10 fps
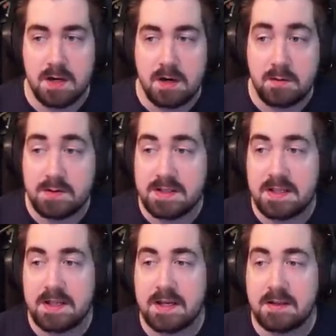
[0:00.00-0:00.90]

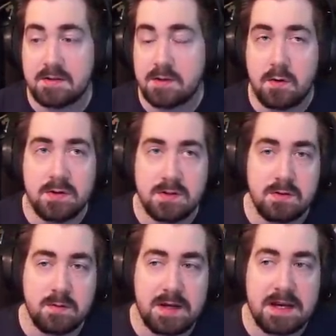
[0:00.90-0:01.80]
Obviously, like, there's always
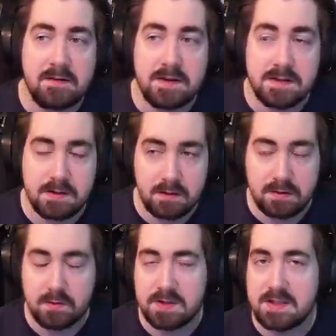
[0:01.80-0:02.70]
going to be a heavy skew
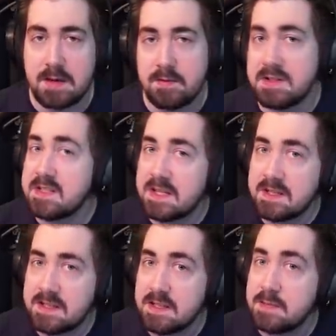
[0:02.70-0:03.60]
towards damage
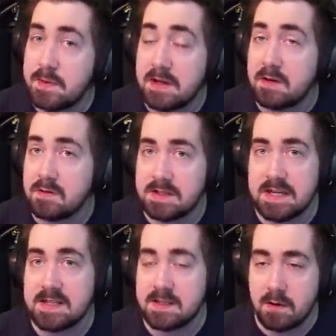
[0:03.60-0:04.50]
ascendancies being used
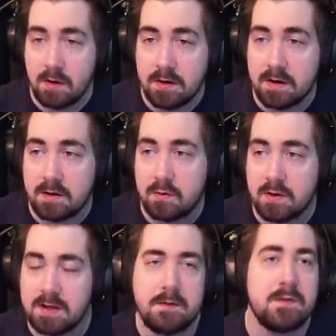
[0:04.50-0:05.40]
less on
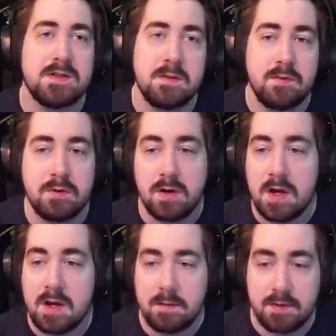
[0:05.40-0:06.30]
hardcore, like, for example,
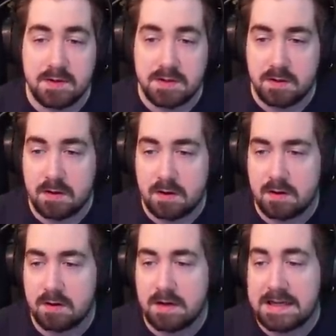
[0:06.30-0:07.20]

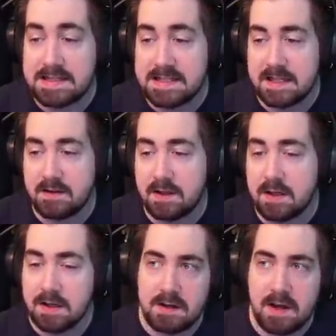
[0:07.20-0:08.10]
Berserker,
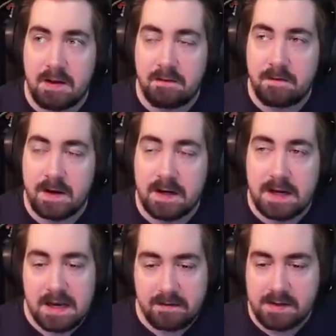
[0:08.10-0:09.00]
etc. A very
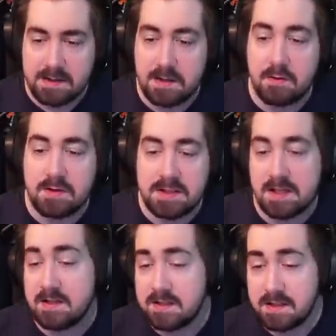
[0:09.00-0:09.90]
heavy skew on
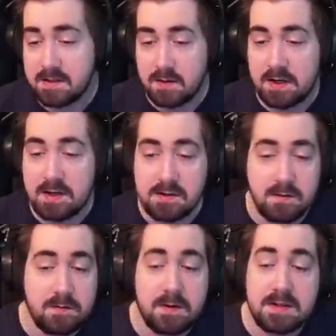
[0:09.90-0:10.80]
ascendancies right now. So,
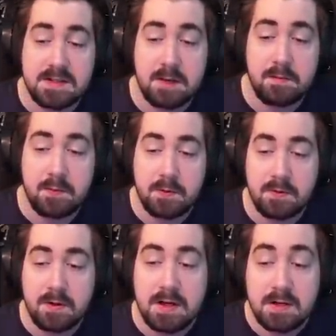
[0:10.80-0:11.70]
for
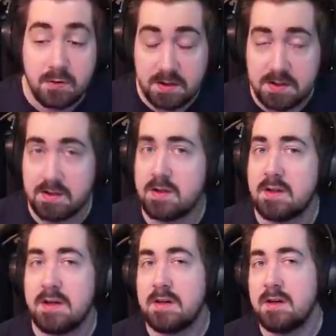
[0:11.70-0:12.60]
example,
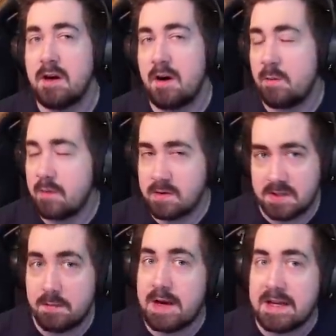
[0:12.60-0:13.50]
Trickster,
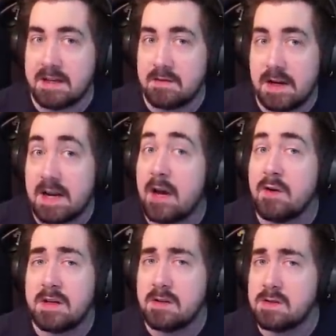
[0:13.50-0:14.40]
almost abandoned right now.
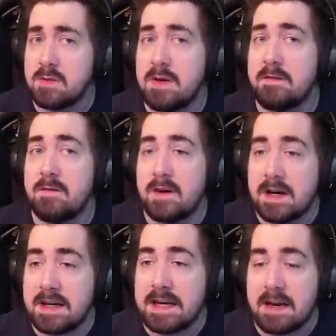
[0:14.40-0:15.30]
It used to be a
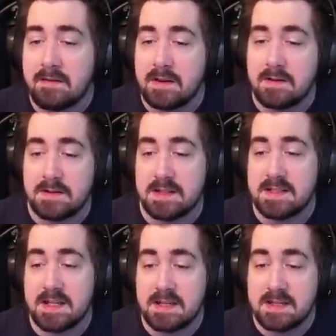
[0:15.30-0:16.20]
very heavily used
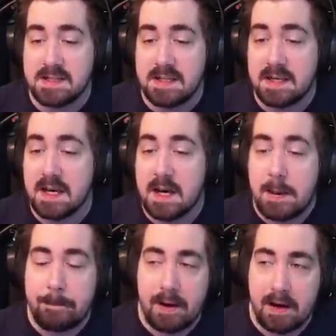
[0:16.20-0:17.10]
ascendancy,
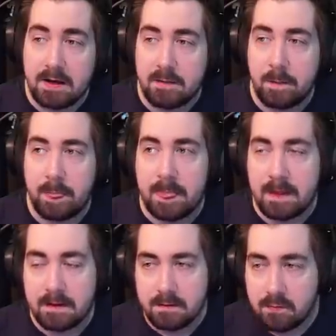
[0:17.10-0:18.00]
but
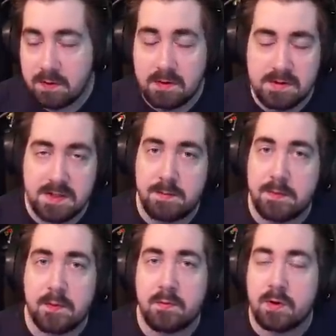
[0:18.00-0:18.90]
we do see
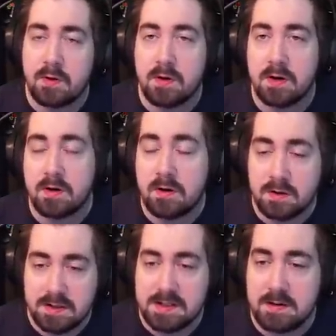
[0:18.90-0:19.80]
people more going
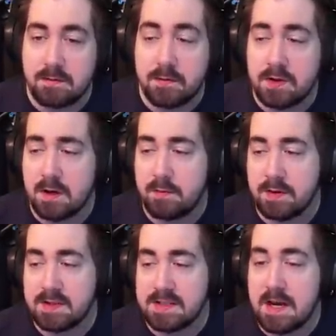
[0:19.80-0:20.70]
occultist even for dot
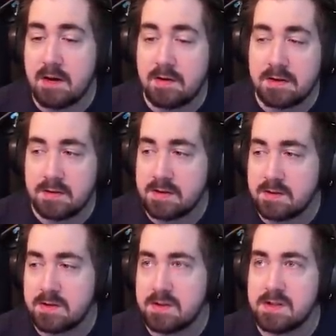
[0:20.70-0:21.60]
builds now, and
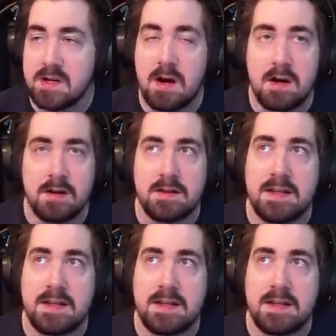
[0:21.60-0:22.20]
Trickster is just not